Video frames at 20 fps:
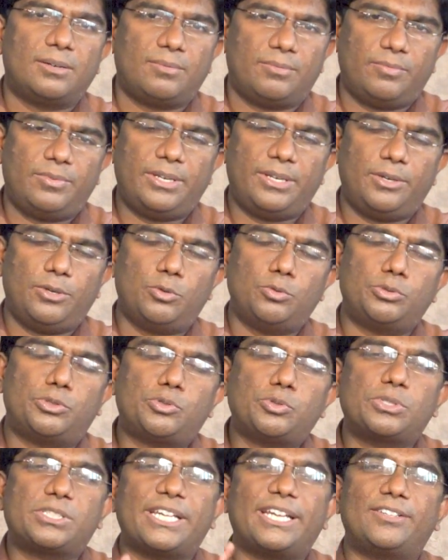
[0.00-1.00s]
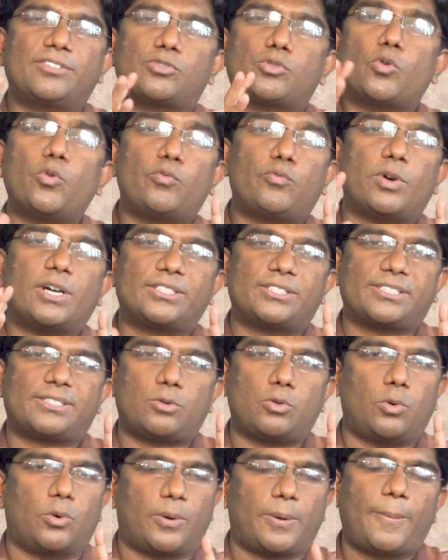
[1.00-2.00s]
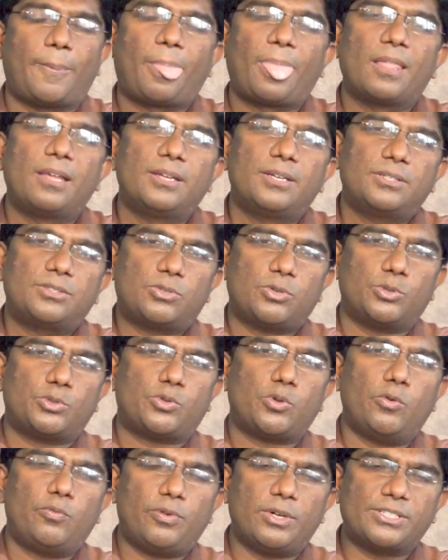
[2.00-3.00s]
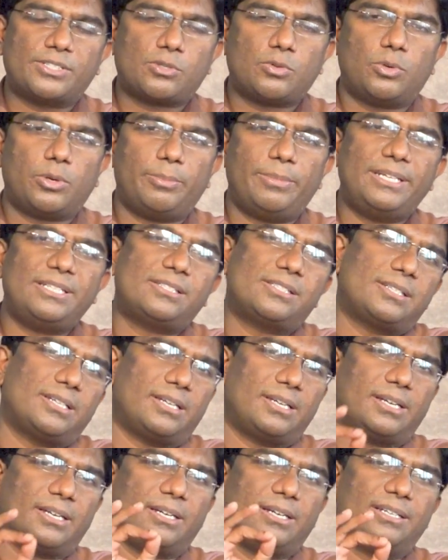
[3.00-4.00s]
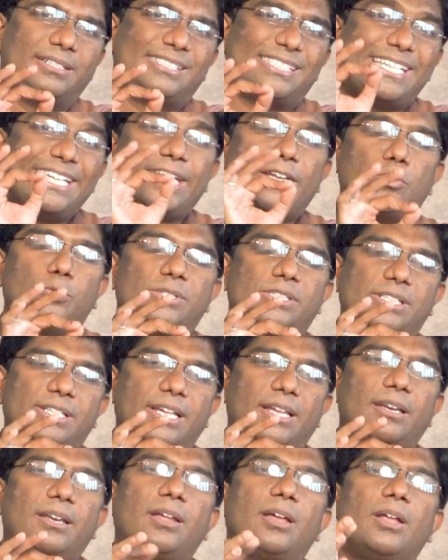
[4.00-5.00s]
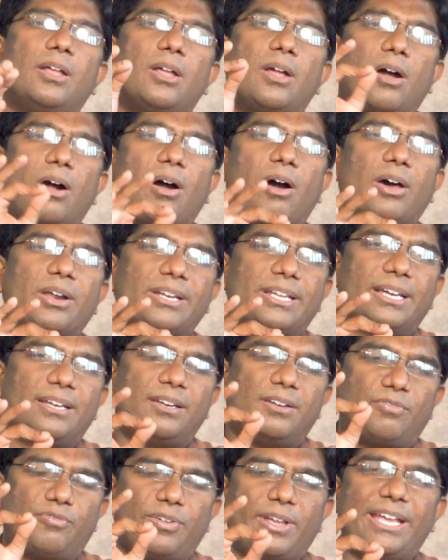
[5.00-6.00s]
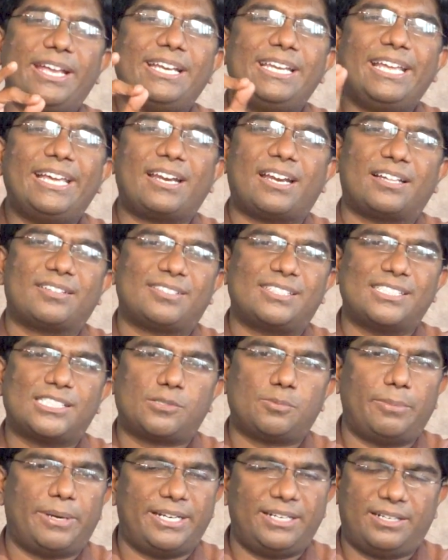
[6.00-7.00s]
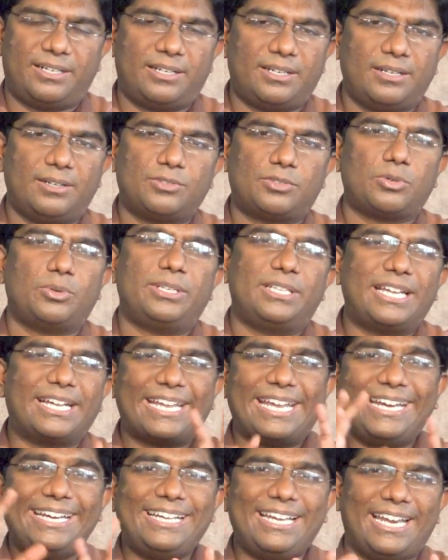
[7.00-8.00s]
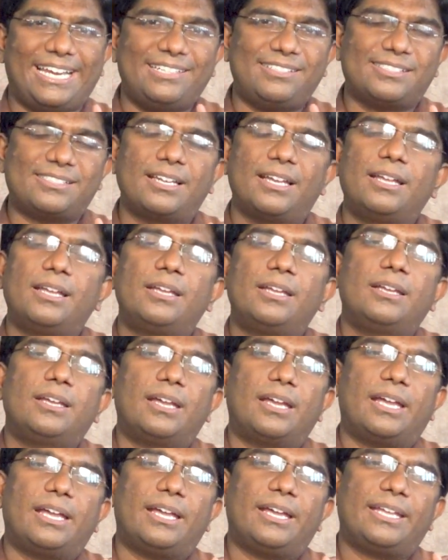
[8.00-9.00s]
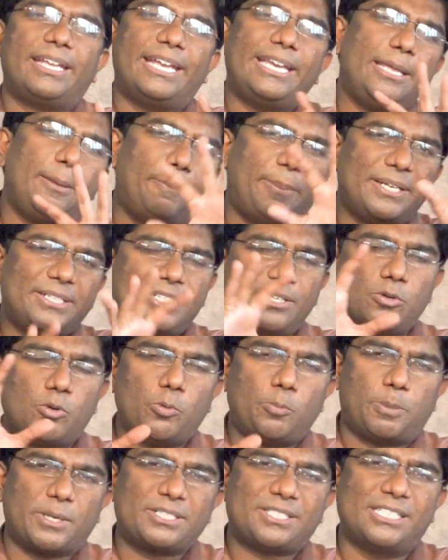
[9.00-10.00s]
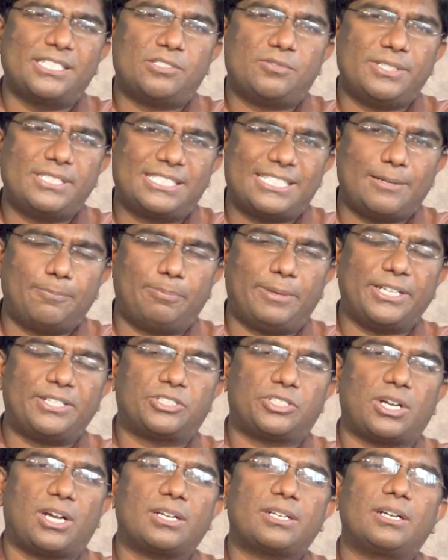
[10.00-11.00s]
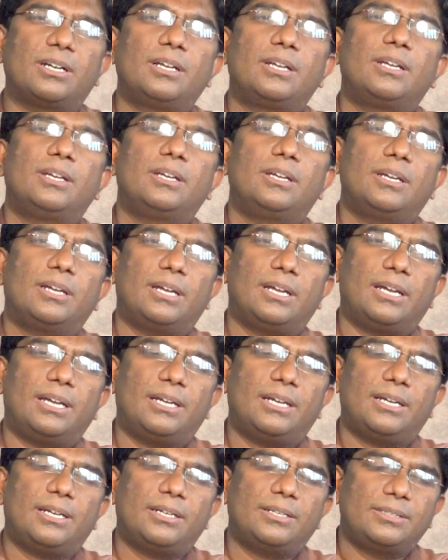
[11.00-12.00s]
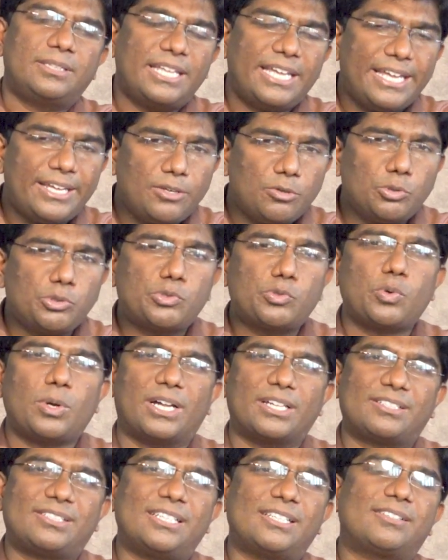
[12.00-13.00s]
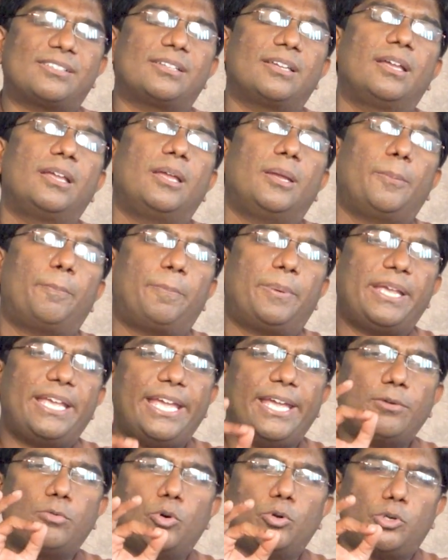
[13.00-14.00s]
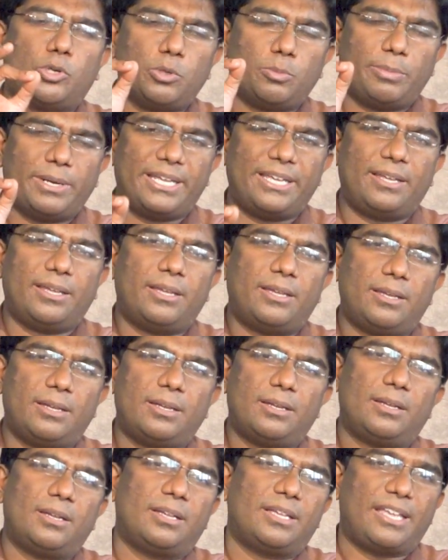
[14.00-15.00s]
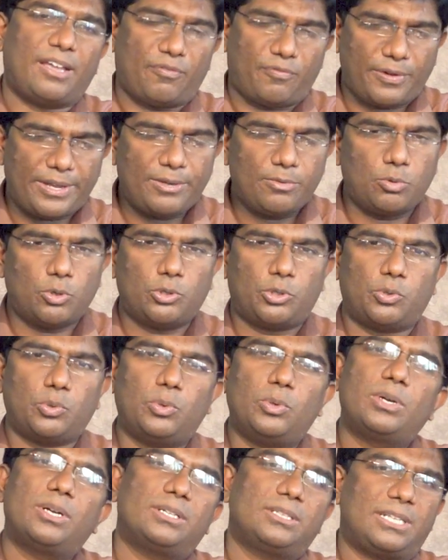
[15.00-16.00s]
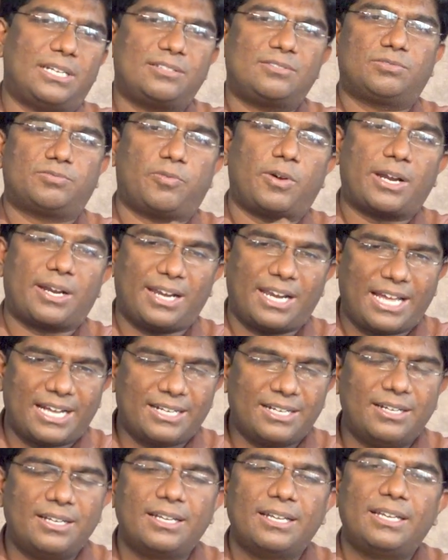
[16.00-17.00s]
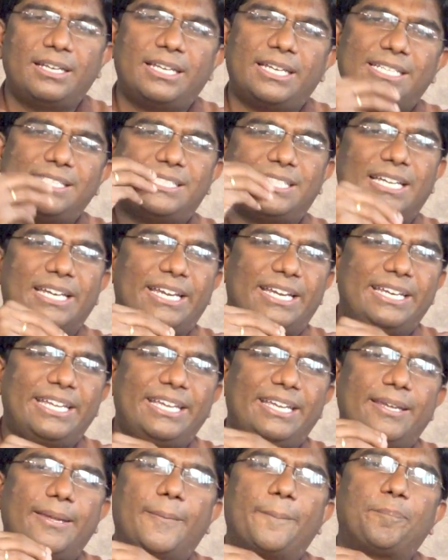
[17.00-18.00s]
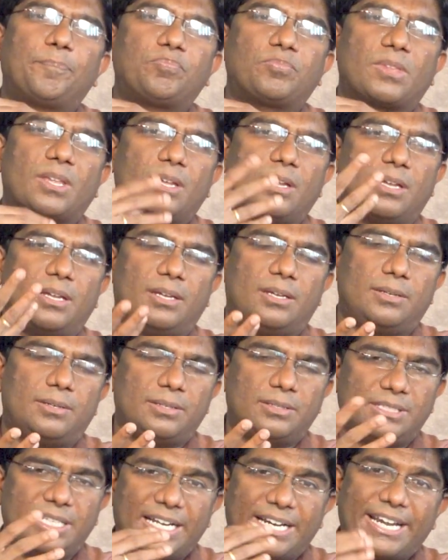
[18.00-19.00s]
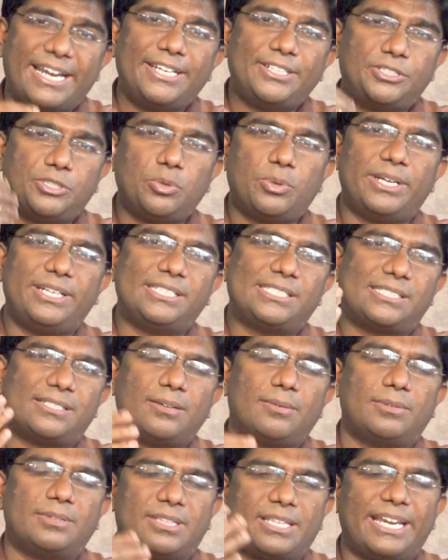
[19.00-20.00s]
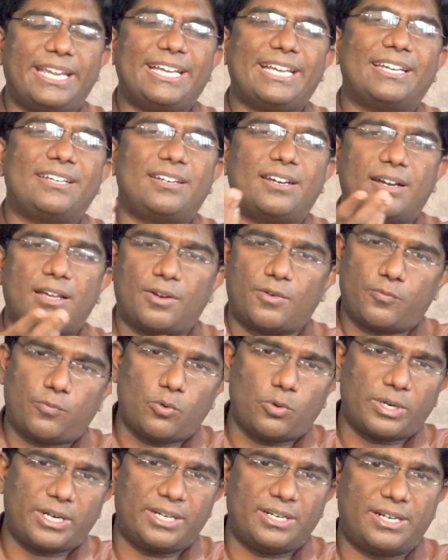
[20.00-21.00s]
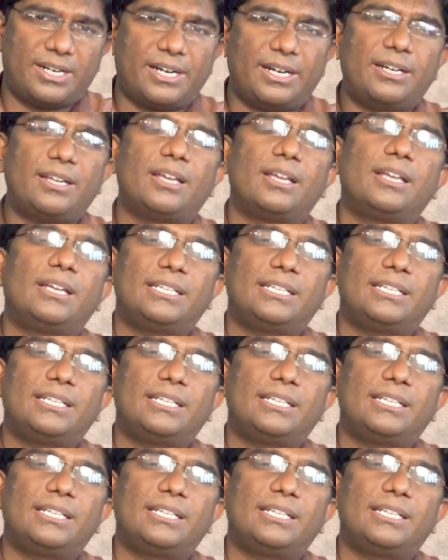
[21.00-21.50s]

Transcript: we used to say SOFA score. So SOFA score means sequential organ failure assessment. So in the guidelines, any patient who presents with septic shock, they used to assess PaO2 by FiO2. That's for lung. Is there any the ratio is 300 or 400?